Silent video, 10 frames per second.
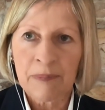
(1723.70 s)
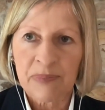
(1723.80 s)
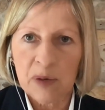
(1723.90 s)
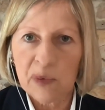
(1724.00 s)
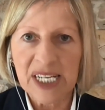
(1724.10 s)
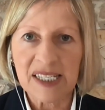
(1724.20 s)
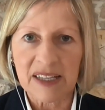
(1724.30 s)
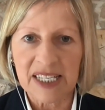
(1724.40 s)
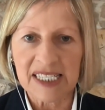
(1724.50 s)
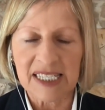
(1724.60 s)
right. The
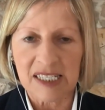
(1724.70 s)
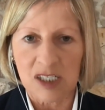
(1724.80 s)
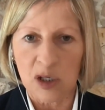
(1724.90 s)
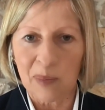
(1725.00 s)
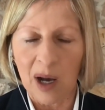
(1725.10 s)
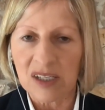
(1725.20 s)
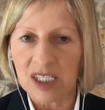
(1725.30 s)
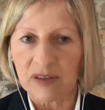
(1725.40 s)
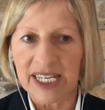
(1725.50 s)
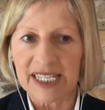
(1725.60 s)
reason this is a
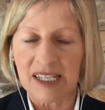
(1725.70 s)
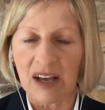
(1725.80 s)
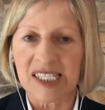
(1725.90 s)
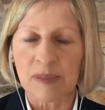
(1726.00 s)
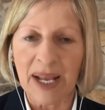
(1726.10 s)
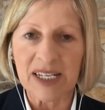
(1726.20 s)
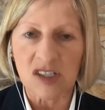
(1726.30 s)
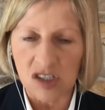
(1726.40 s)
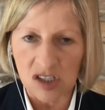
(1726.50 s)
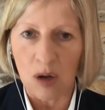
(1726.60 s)
two-parter is I spent
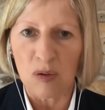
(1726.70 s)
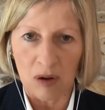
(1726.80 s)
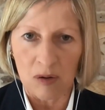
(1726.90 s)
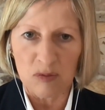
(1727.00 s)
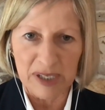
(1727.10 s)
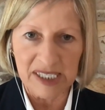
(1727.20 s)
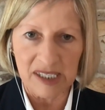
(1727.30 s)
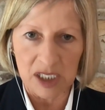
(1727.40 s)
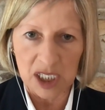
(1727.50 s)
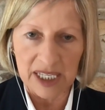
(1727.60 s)
so long
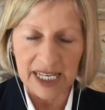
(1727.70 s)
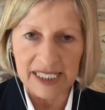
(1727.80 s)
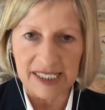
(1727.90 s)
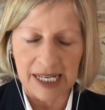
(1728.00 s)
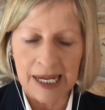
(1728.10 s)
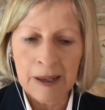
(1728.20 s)
researching this.